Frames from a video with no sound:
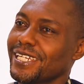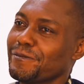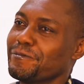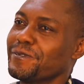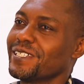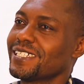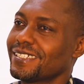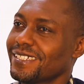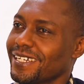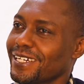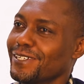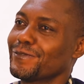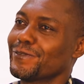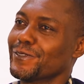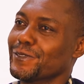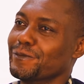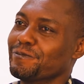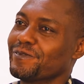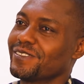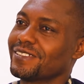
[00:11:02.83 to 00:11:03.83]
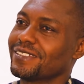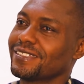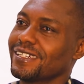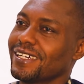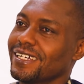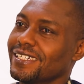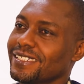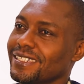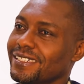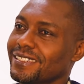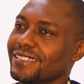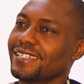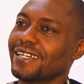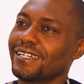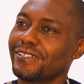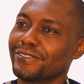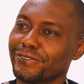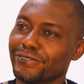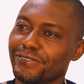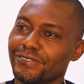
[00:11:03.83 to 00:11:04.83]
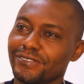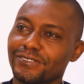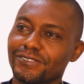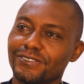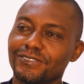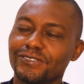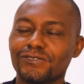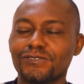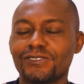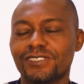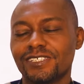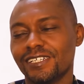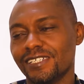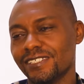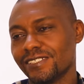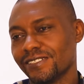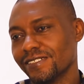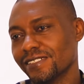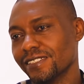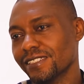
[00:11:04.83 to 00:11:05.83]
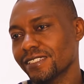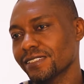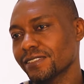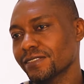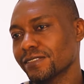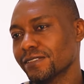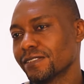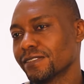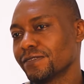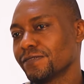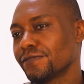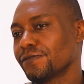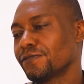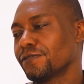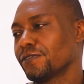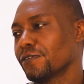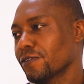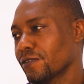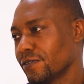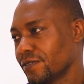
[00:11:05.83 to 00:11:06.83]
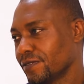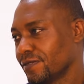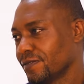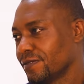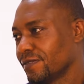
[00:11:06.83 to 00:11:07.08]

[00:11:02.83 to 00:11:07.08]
Let me start from, I started Argungu 2004.